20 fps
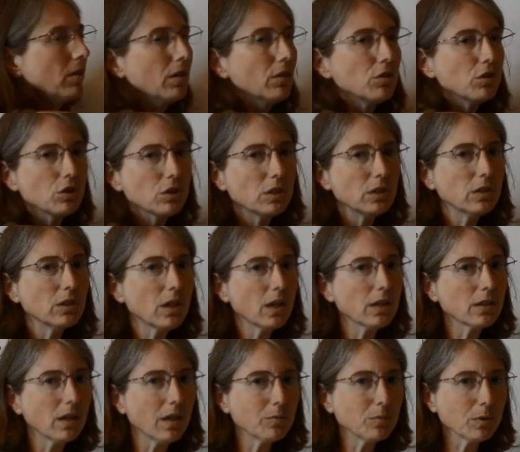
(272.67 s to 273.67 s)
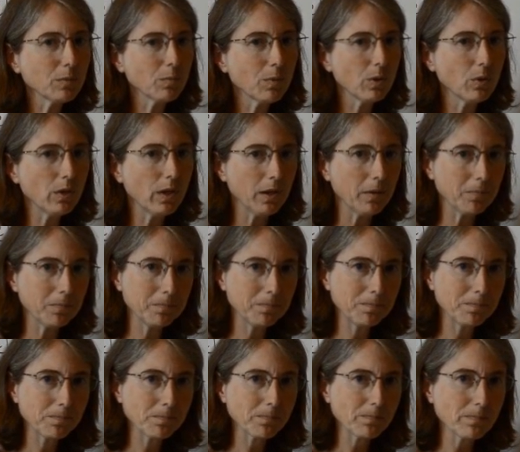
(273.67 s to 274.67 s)
There's your indirect object pronoun.
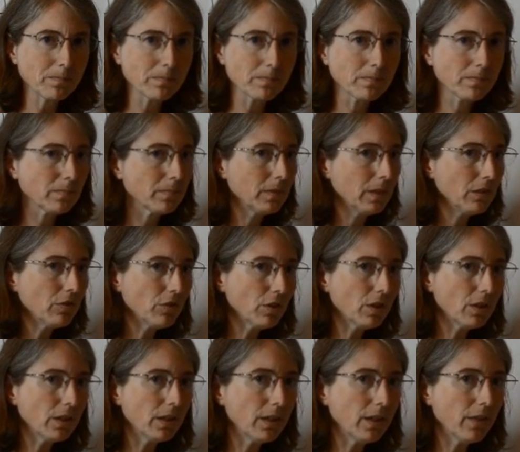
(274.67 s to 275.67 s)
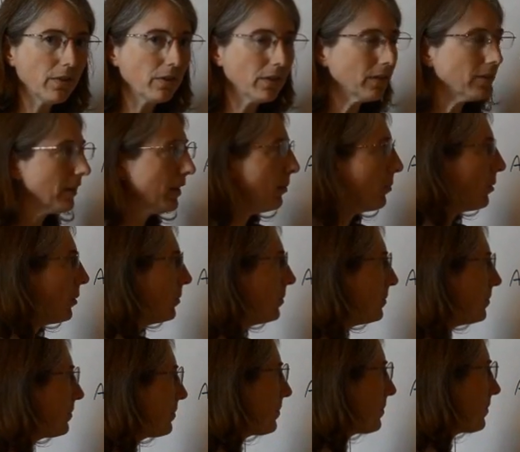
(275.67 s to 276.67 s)
Let's look at another example.